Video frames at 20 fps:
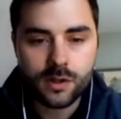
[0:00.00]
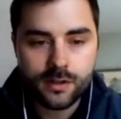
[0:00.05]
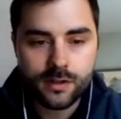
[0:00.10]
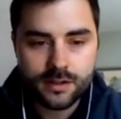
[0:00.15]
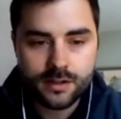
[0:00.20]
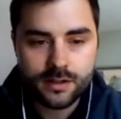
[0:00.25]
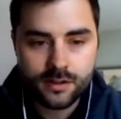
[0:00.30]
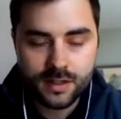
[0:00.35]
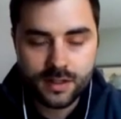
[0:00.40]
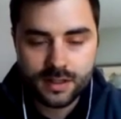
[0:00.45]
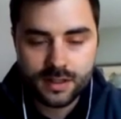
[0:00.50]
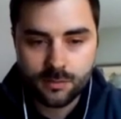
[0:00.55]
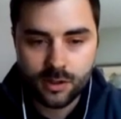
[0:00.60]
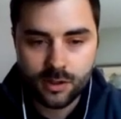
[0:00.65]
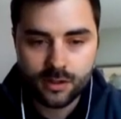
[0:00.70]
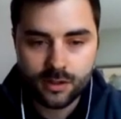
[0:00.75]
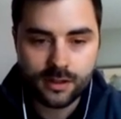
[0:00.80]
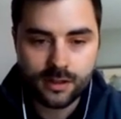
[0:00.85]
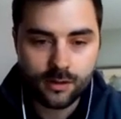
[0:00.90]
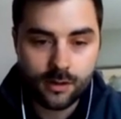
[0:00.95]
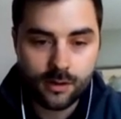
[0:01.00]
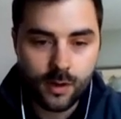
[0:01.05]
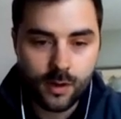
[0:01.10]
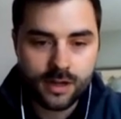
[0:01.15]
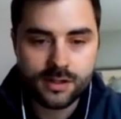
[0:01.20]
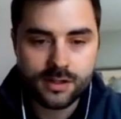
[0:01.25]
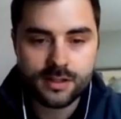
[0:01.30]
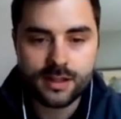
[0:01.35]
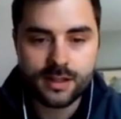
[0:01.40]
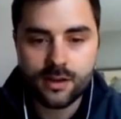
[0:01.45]
So these are just some good
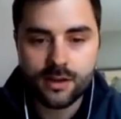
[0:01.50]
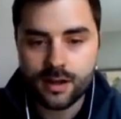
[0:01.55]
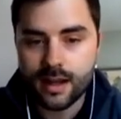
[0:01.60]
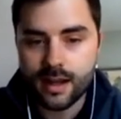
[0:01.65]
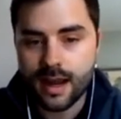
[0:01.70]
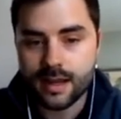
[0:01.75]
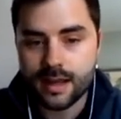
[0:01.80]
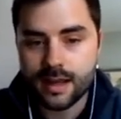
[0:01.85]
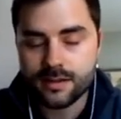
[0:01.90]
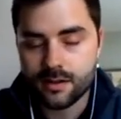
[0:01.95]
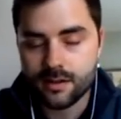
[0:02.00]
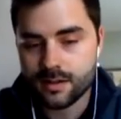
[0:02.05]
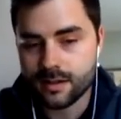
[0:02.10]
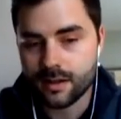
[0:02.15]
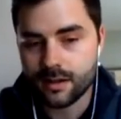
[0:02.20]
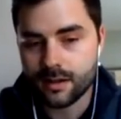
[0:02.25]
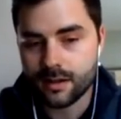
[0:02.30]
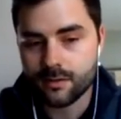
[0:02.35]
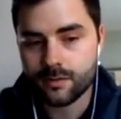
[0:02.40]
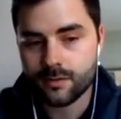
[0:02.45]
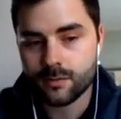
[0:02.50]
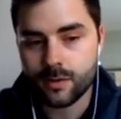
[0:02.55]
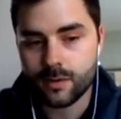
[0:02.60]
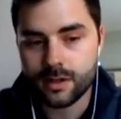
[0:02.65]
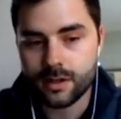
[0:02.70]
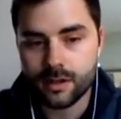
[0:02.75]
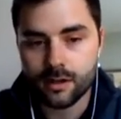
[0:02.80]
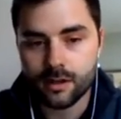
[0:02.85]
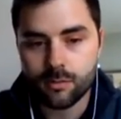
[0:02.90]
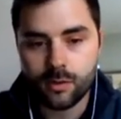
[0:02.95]
questions that you can ask yourself
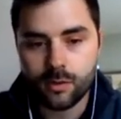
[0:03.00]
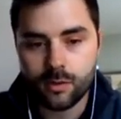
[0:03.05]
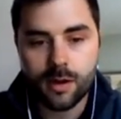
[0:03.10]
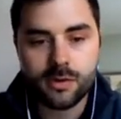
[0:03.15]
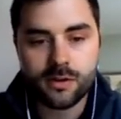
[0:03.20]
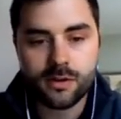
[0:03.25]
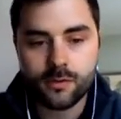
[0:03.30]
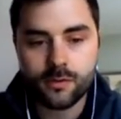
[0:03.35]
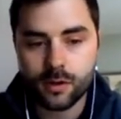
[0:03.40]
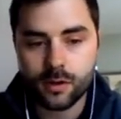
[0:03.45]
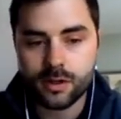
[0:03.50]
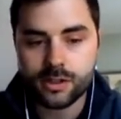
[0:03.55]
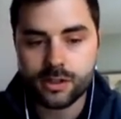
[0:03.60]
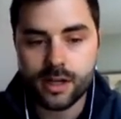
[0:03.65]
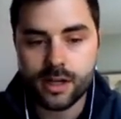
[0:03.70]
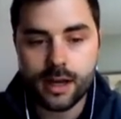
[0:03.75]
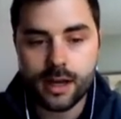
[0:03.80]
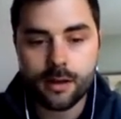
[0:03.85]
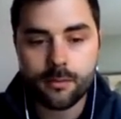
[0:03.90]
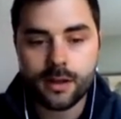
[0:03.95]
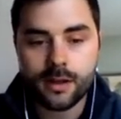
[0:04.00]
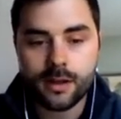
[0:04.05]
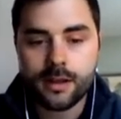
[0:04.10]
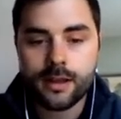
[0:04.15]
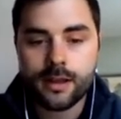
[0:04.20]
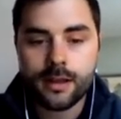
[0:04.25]
when you're prepping for a job.